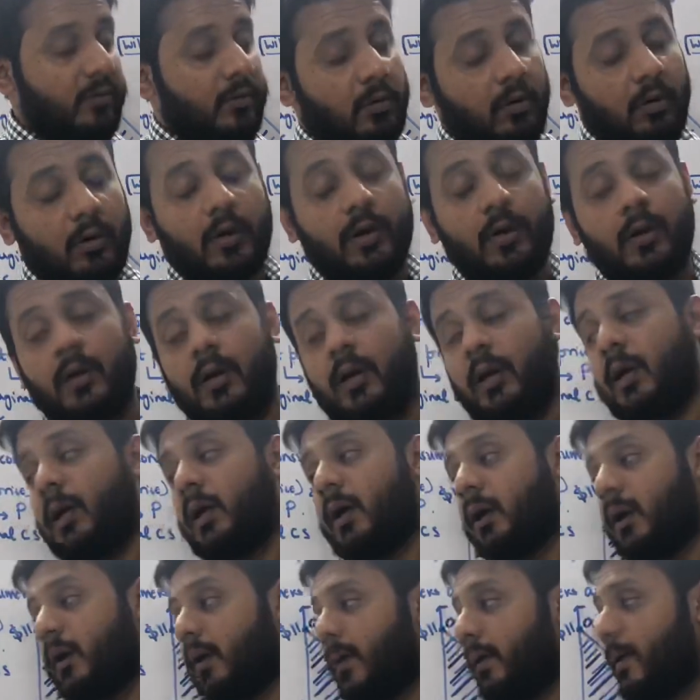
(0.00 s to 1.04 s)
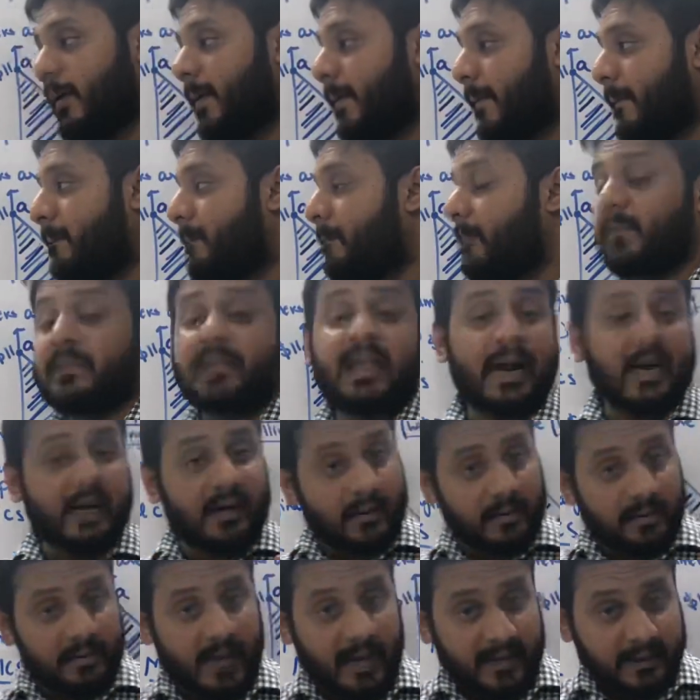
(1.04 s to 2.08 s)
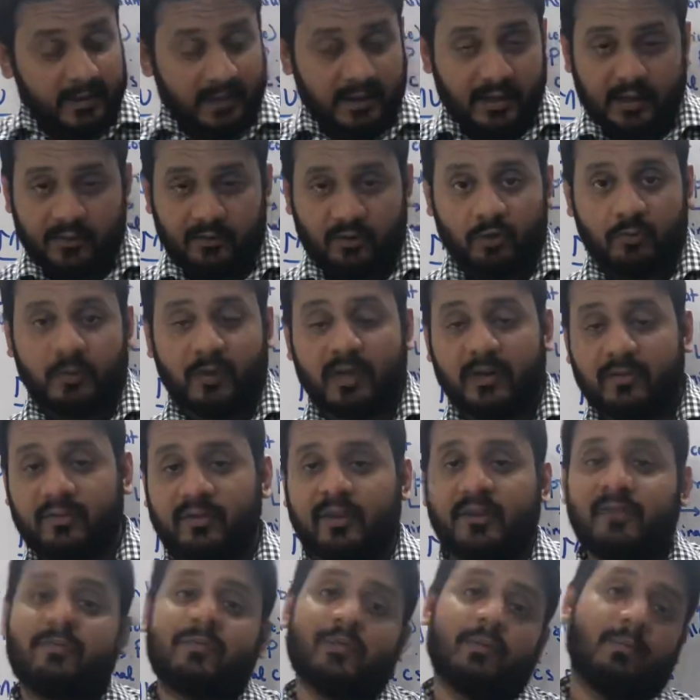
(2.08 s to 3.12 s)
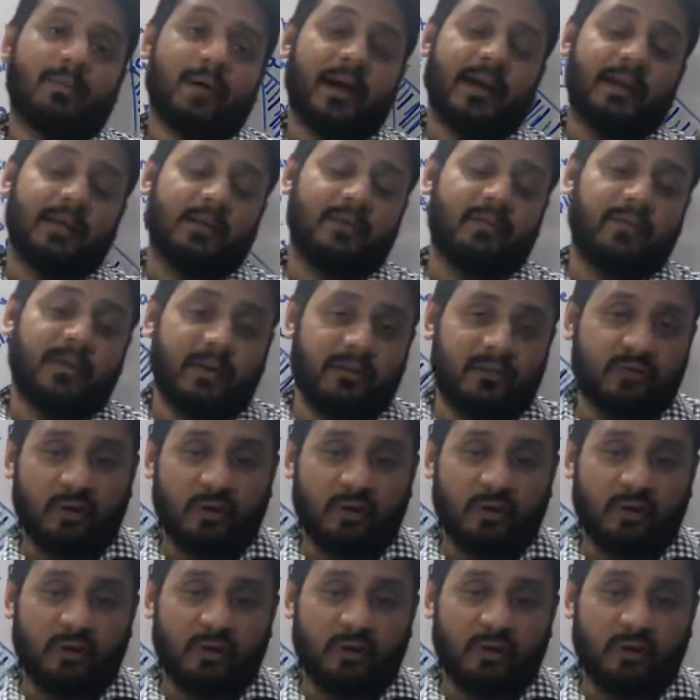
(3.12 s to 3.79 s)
or that the consumer received from buying the first